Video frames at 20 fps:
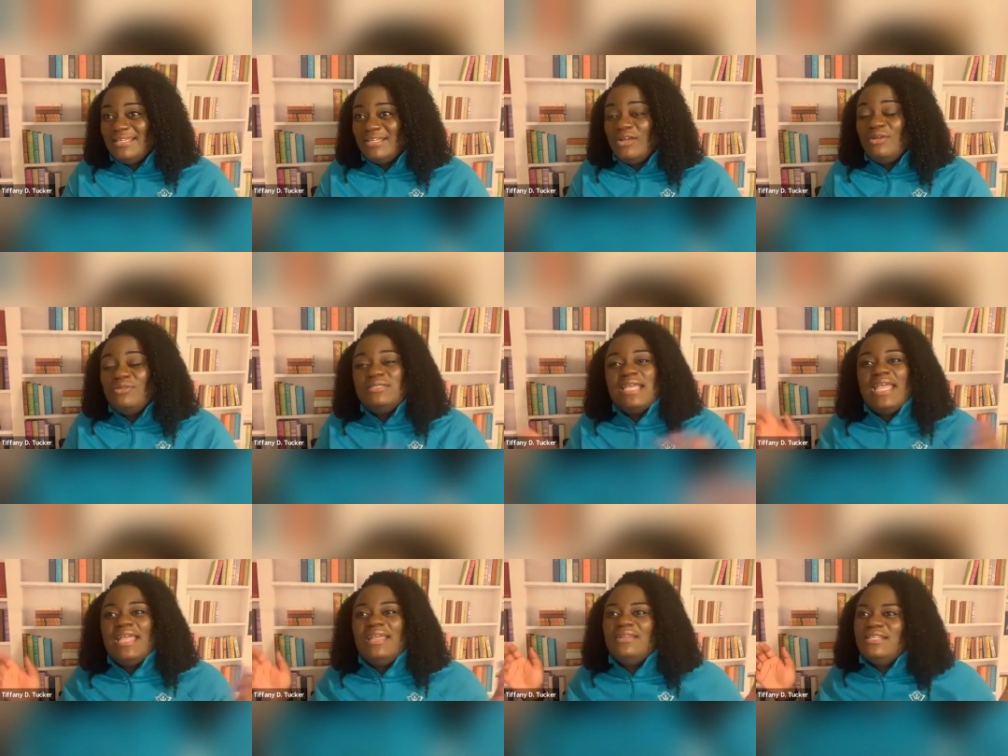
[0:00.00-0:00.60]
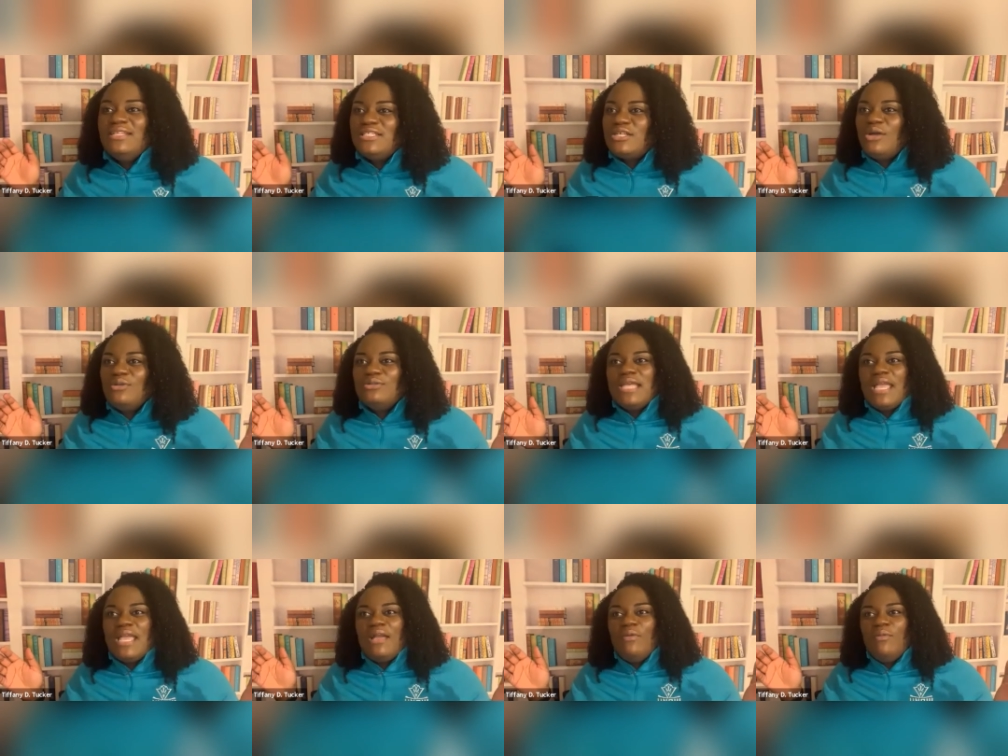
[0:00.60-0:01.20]
Let's go
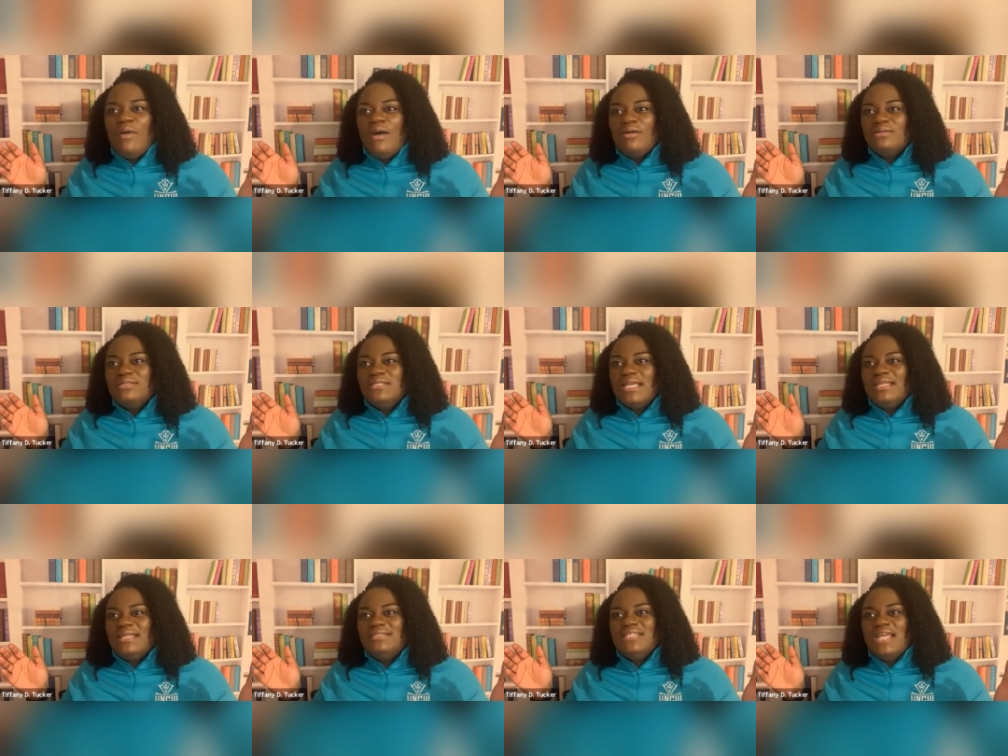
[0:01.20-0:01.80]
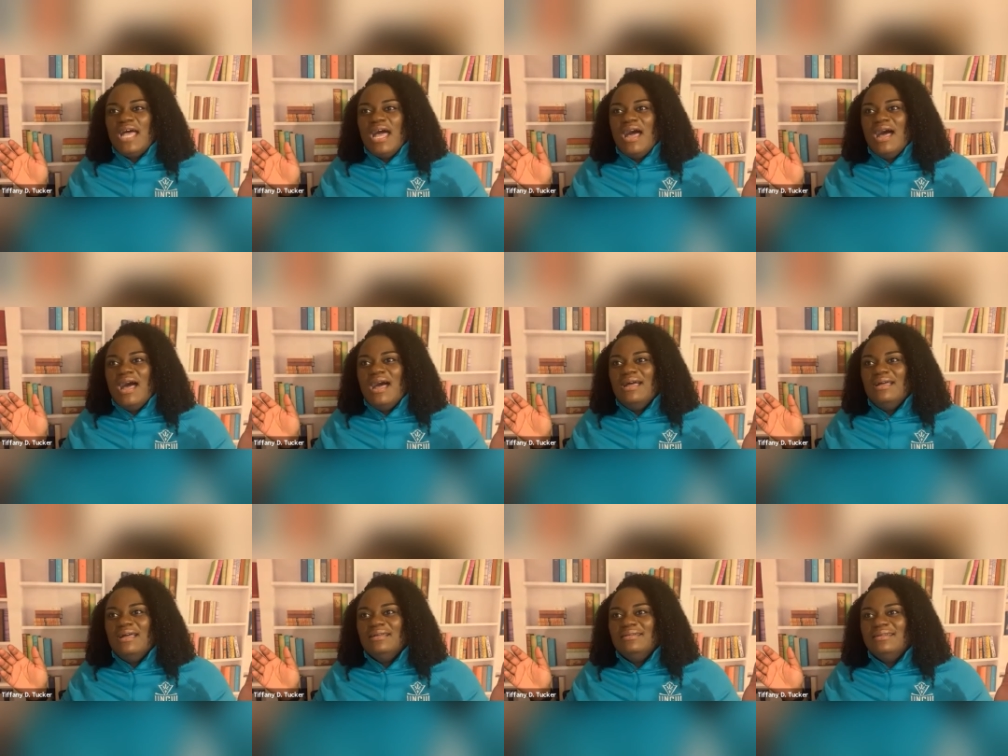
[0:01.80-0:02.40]
take a walk, take a
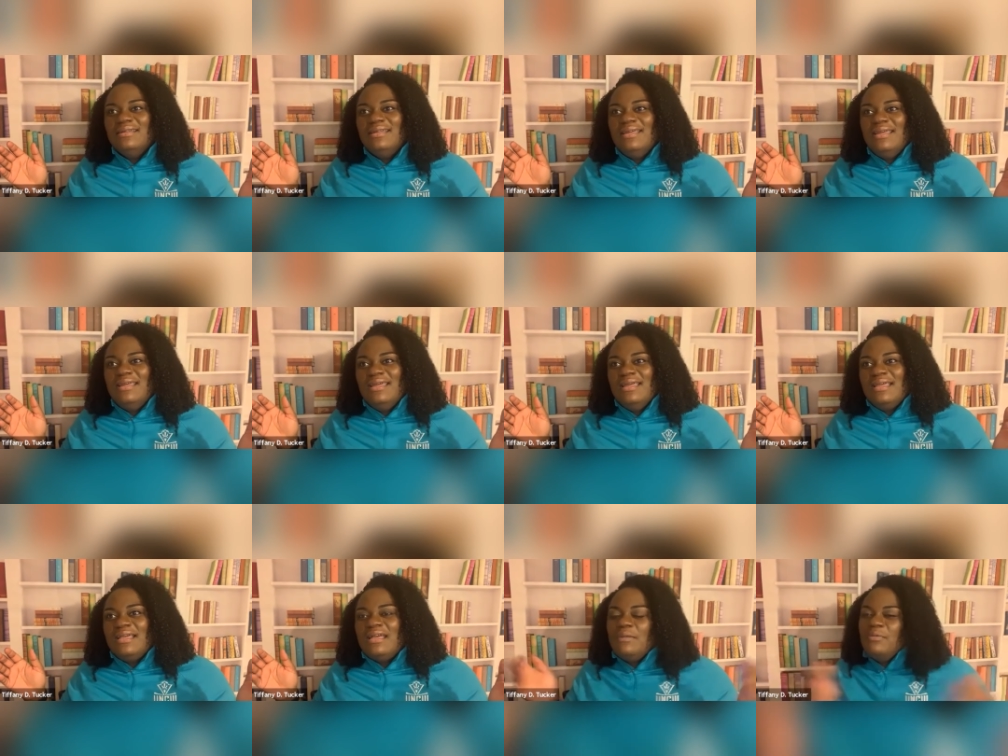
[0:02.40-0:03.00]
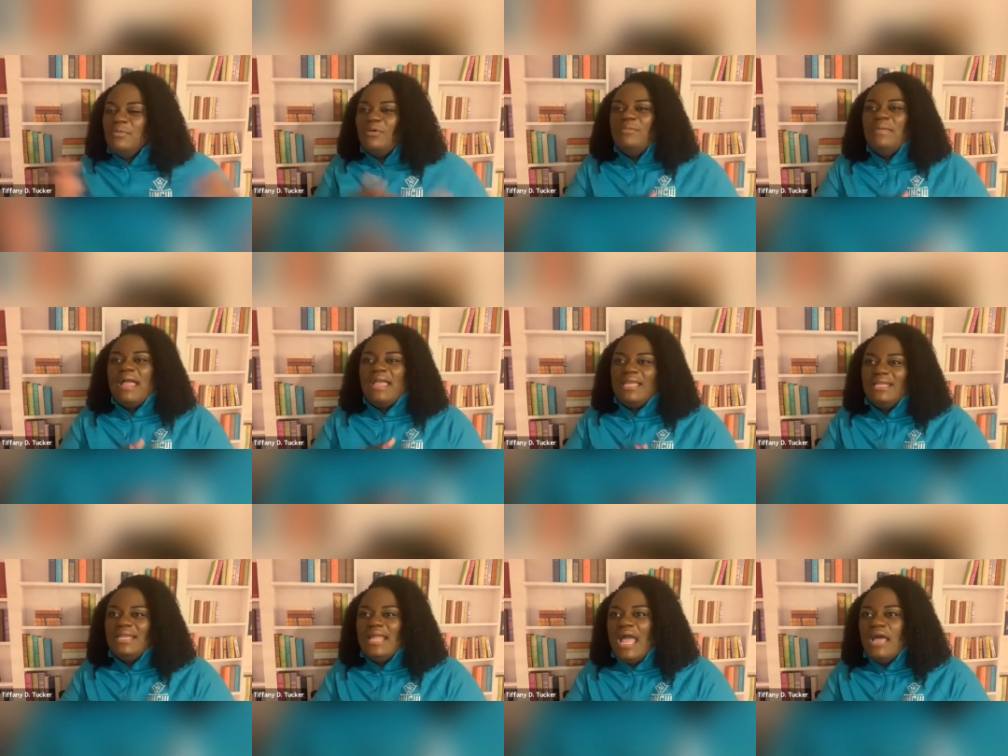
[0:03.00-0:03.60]
jog, come on
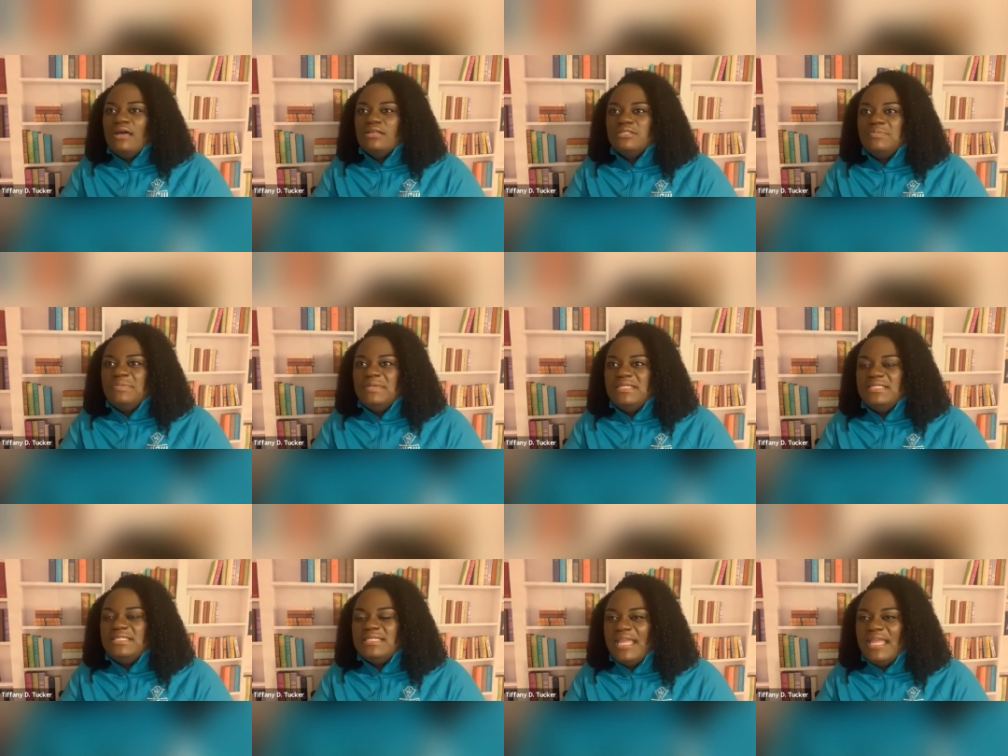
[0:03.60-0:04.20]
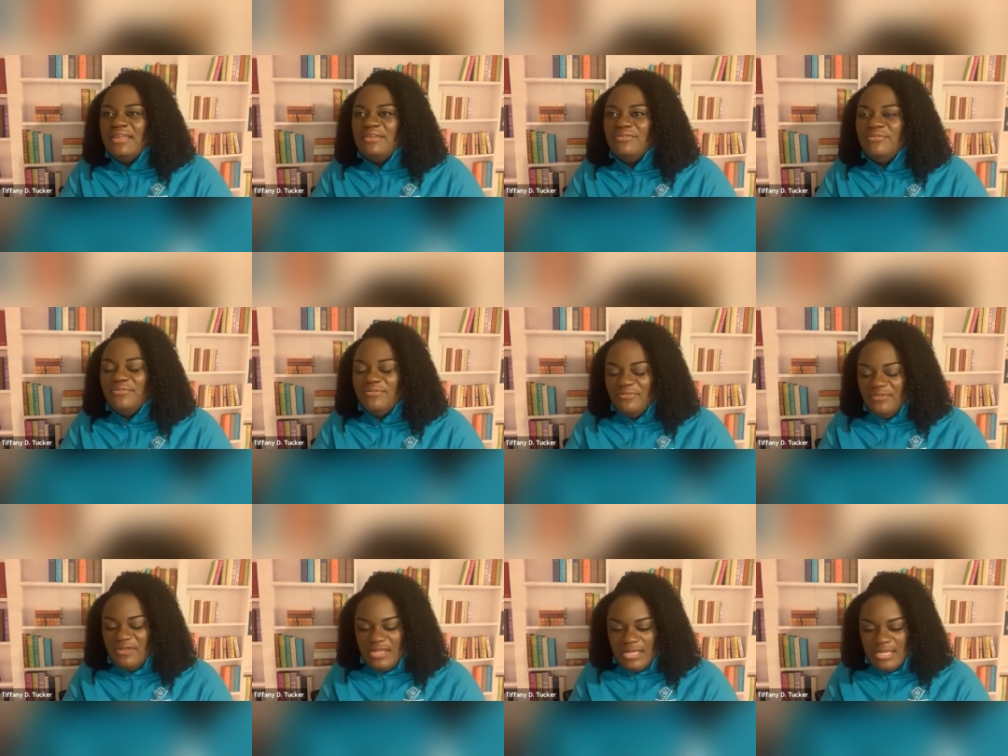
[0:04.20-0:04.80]
back in the house, be
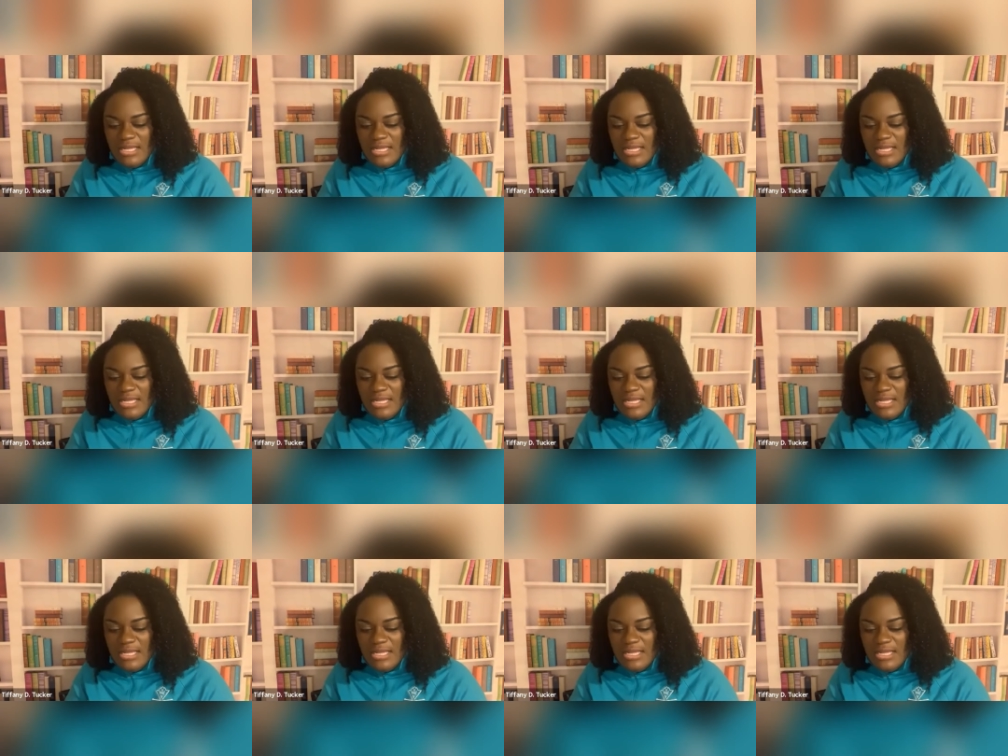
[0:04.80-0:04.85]
safe.